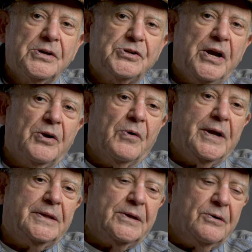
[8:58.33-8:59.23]
she
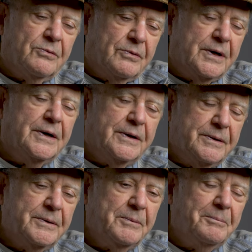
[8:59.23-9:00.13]
agreed to, uh,
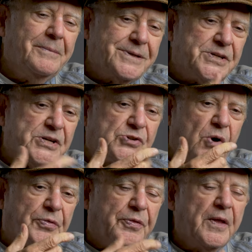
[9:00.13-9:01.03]
she
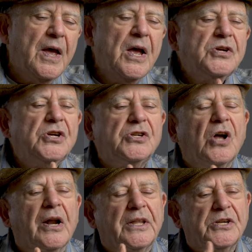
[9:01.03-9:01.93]
saw, she
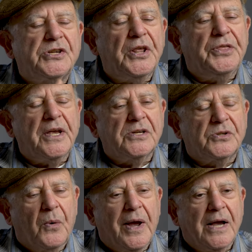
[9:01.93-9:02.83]
started to see things
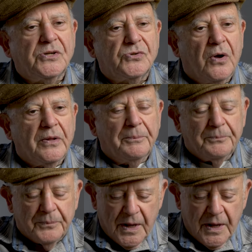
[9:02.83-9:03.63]
the way I saw them.